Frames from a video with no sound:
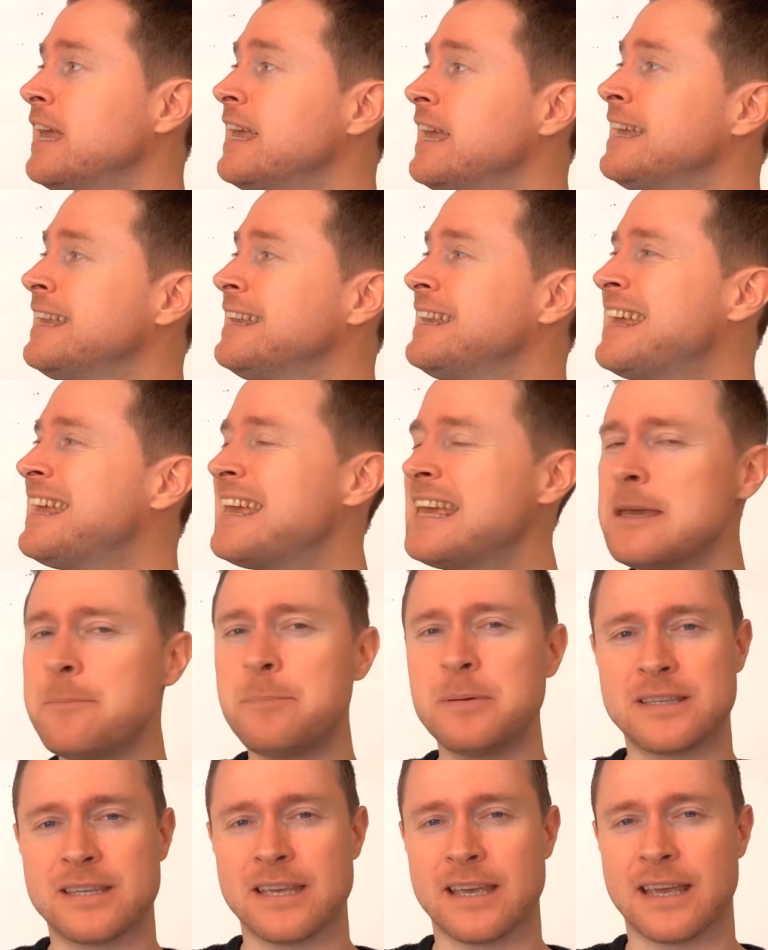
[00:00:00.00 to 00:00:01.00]

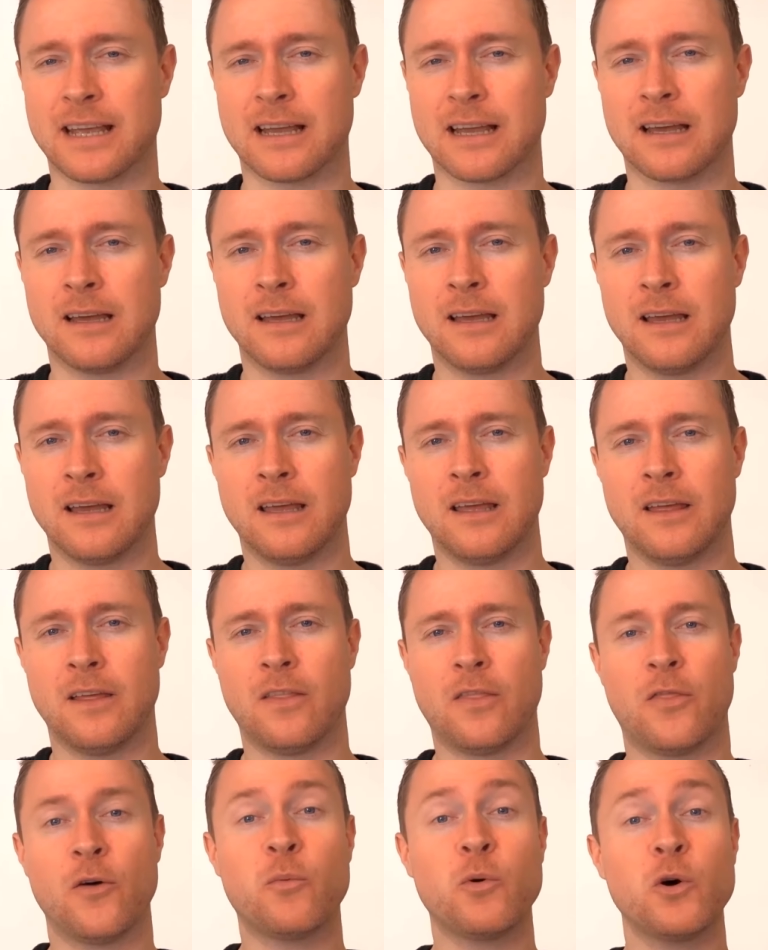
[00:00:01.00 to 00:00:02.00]
Inhibiting.
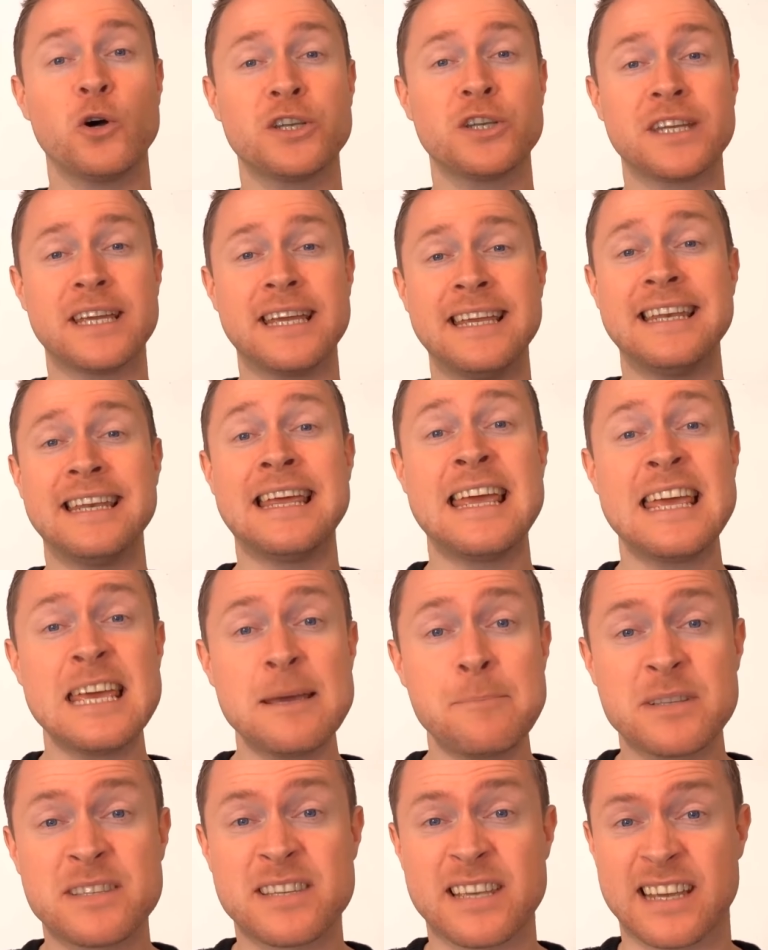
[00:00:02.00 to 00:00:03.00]
The word
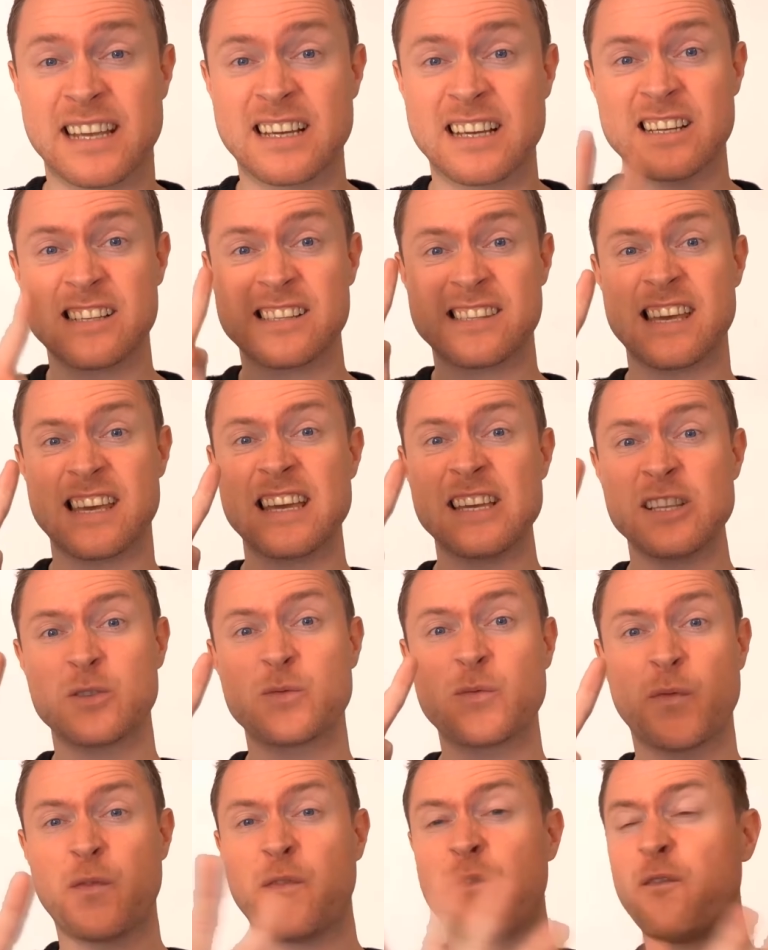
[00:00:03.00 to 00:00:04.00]
inhibiting contains
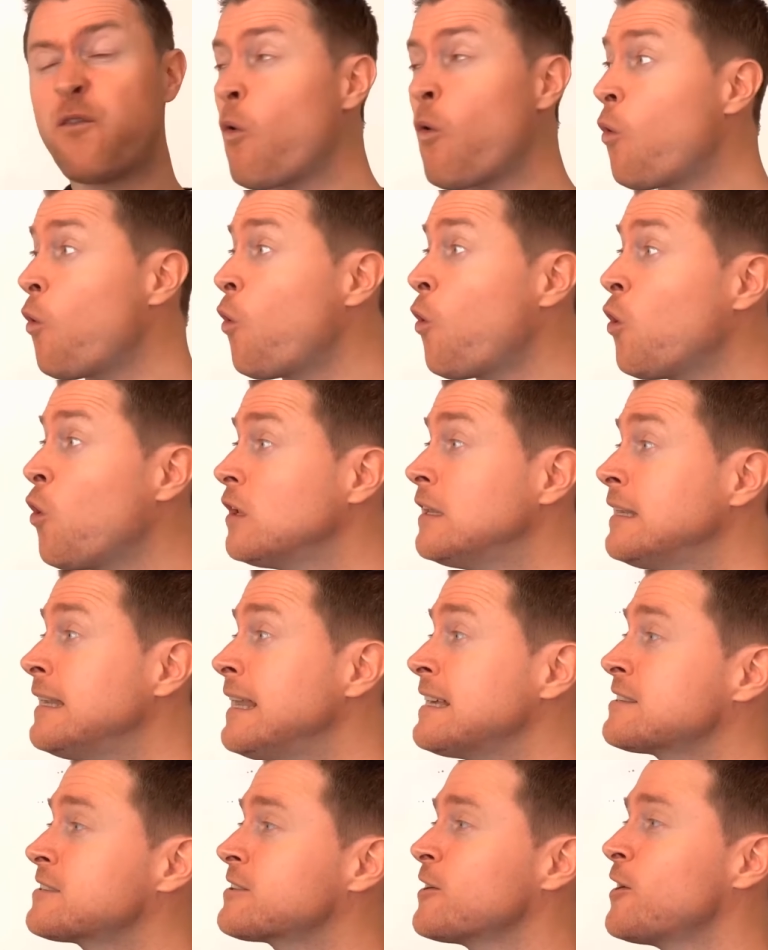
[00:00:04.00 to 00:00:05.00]
4
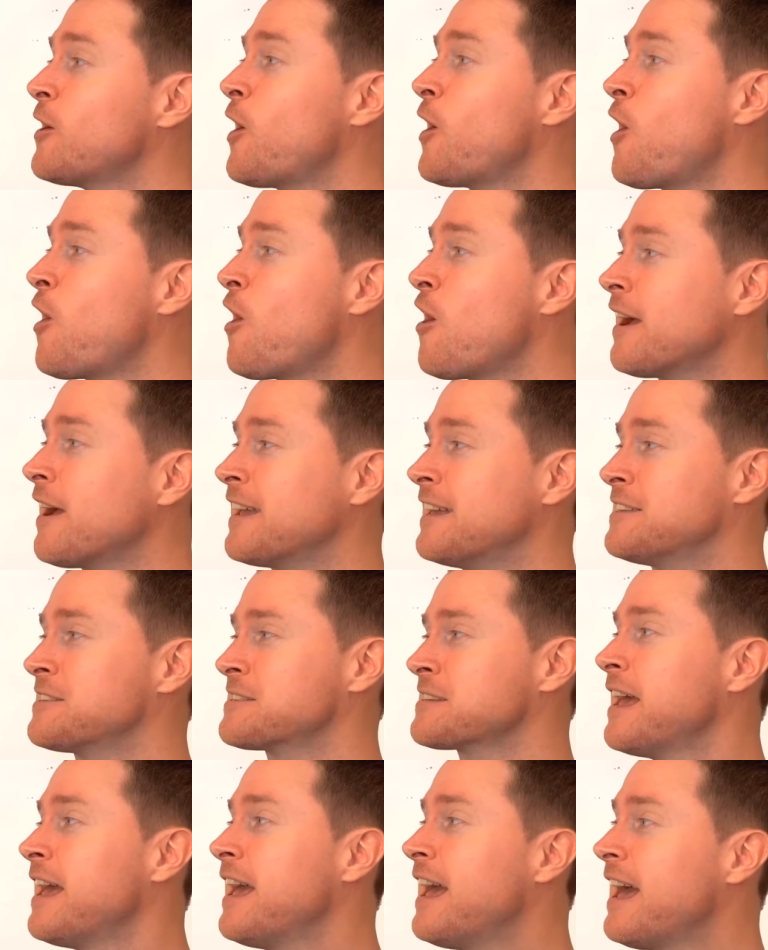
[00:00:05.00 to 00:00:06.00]
letter
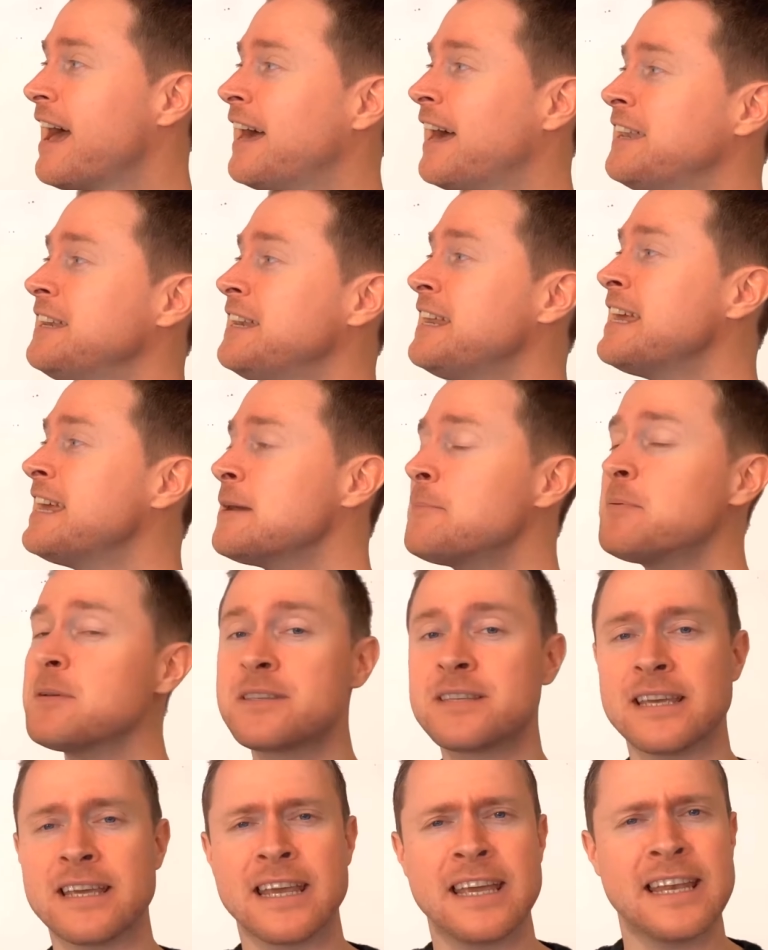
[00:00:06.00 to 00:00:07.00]
I's, and
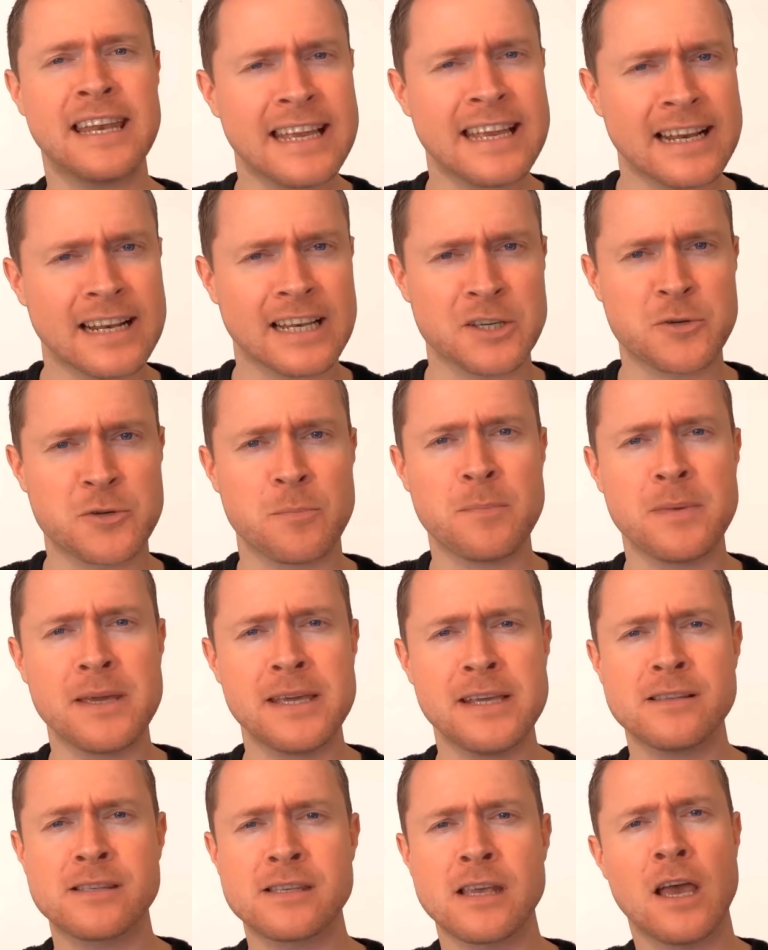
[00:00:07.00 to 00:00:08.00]
inhibiting in English
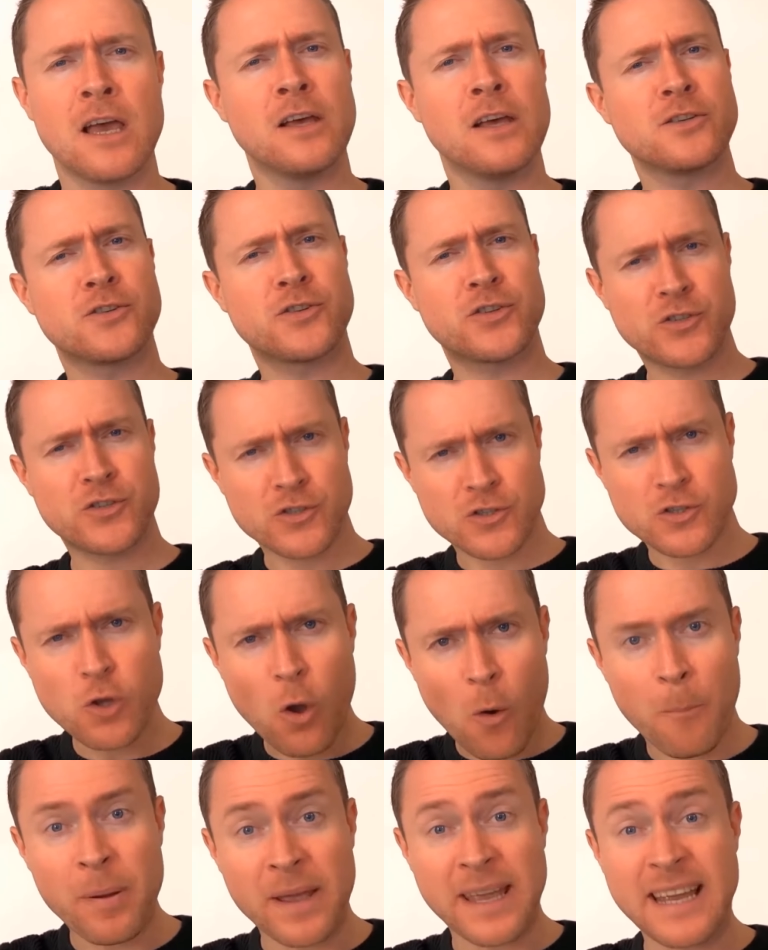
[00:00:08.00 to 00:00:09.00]
means
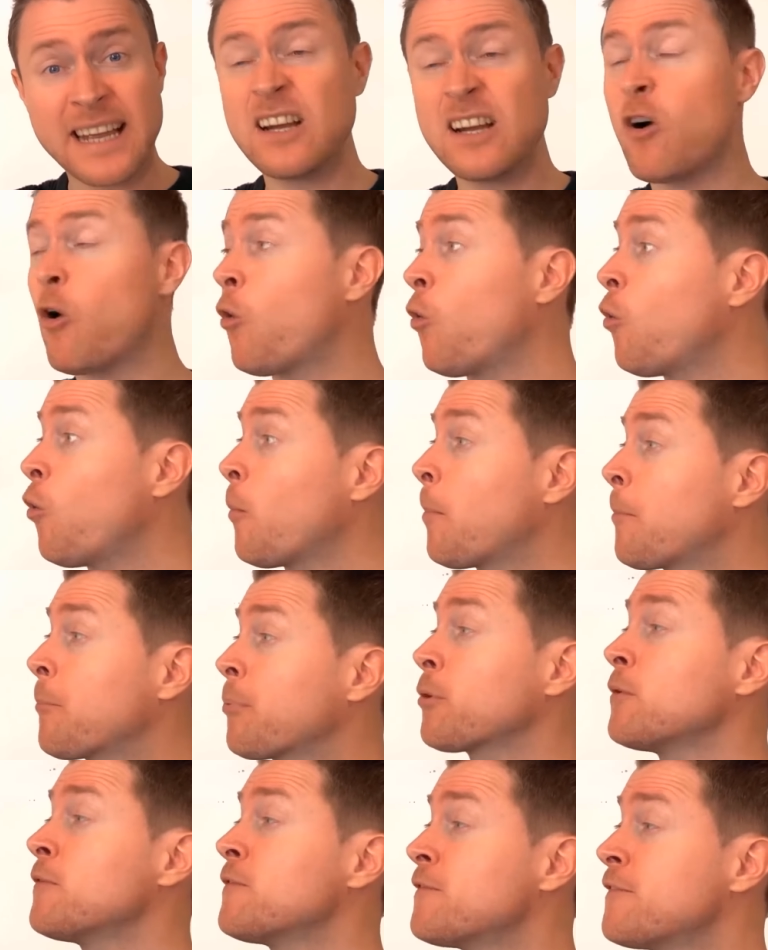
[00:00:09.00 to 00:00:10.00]
stopping or
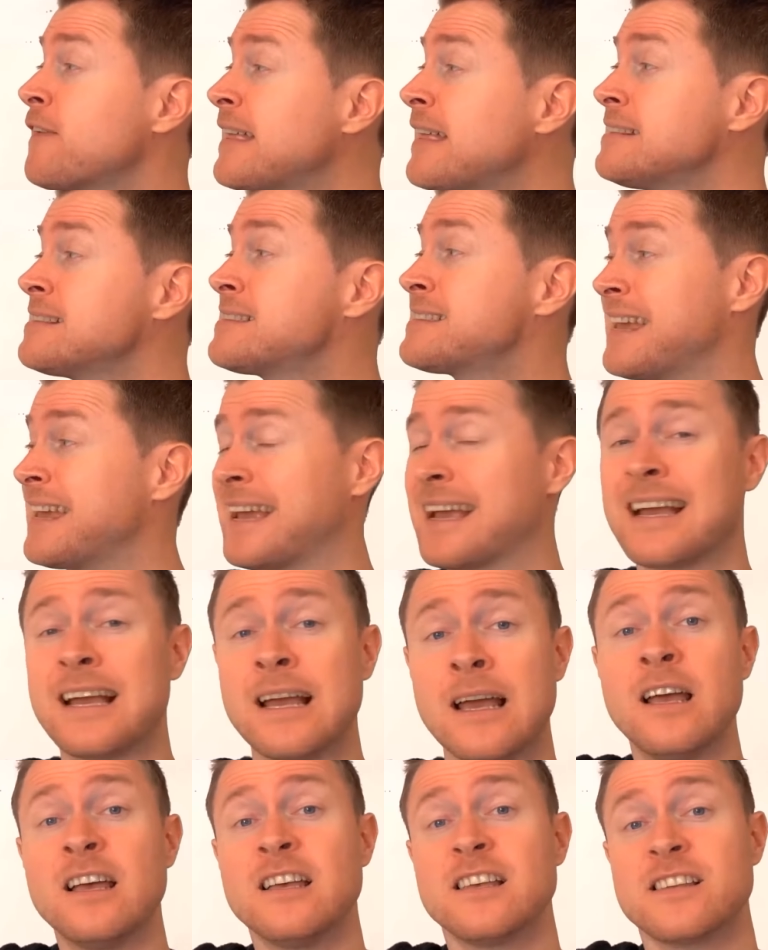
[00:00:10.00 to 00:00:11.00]

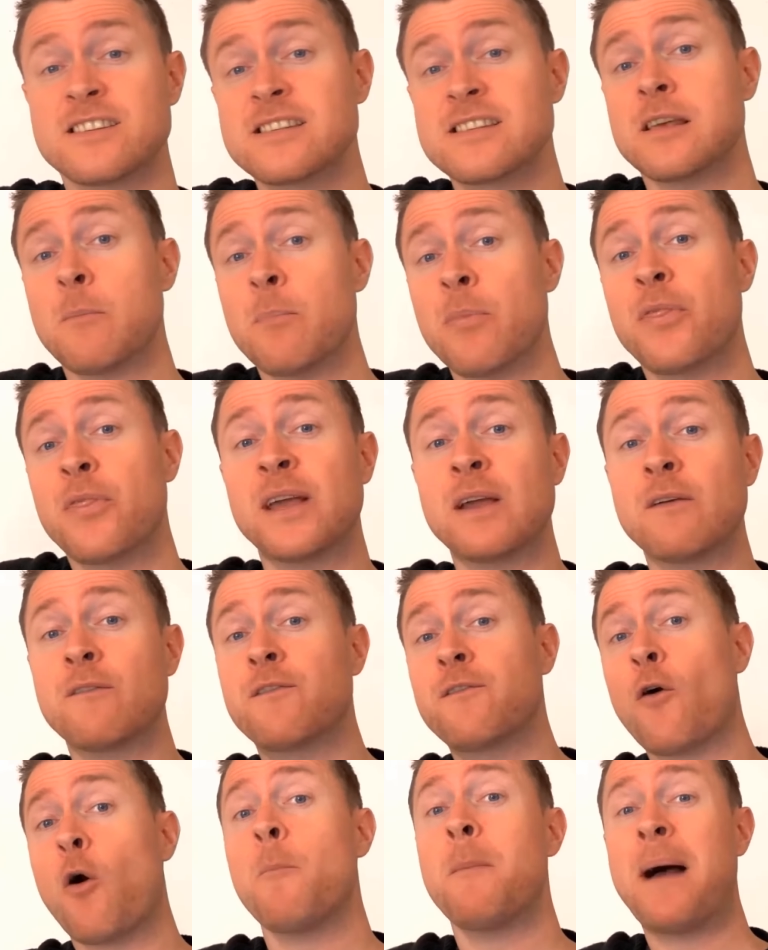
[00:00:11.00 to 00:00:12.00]
preventing something
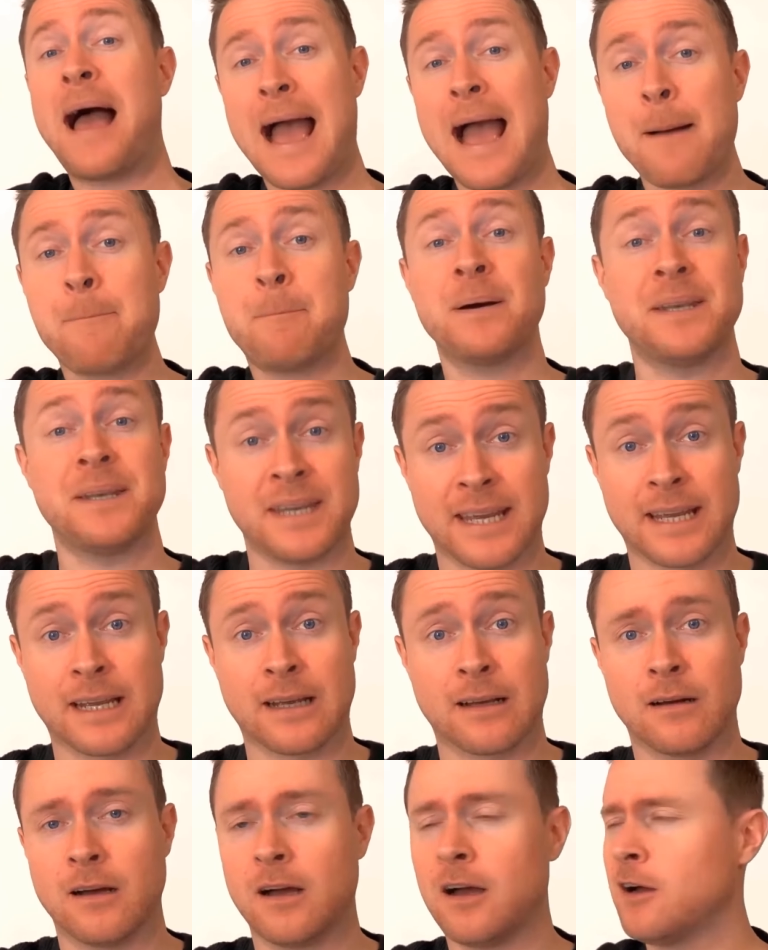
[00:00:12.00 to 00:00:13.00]
from
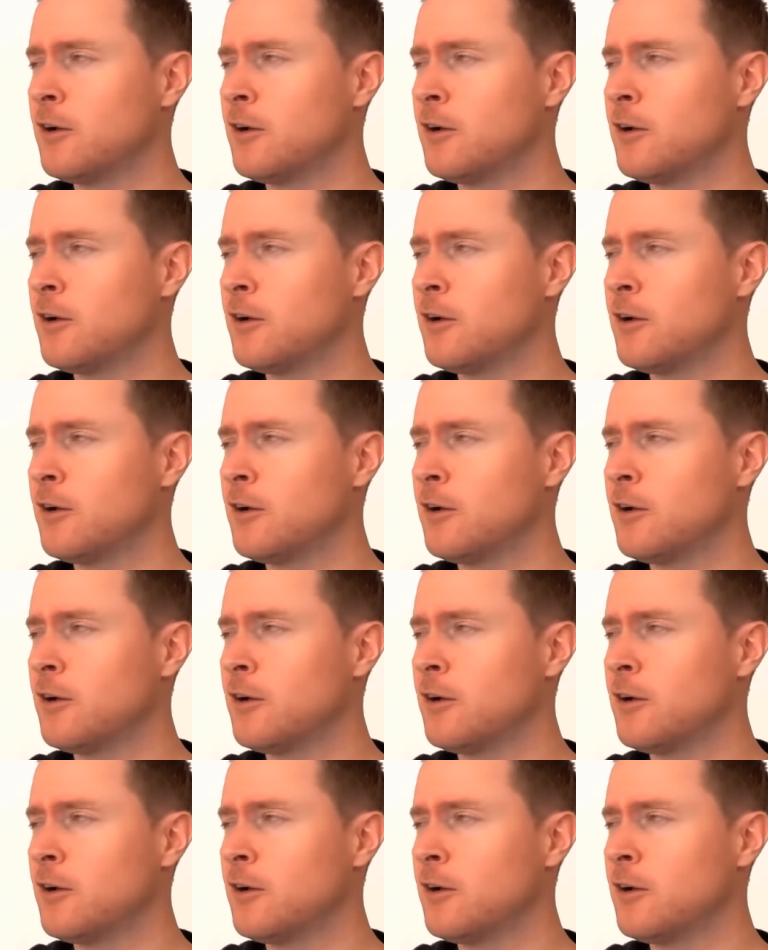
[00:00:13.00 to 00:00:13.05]
happening.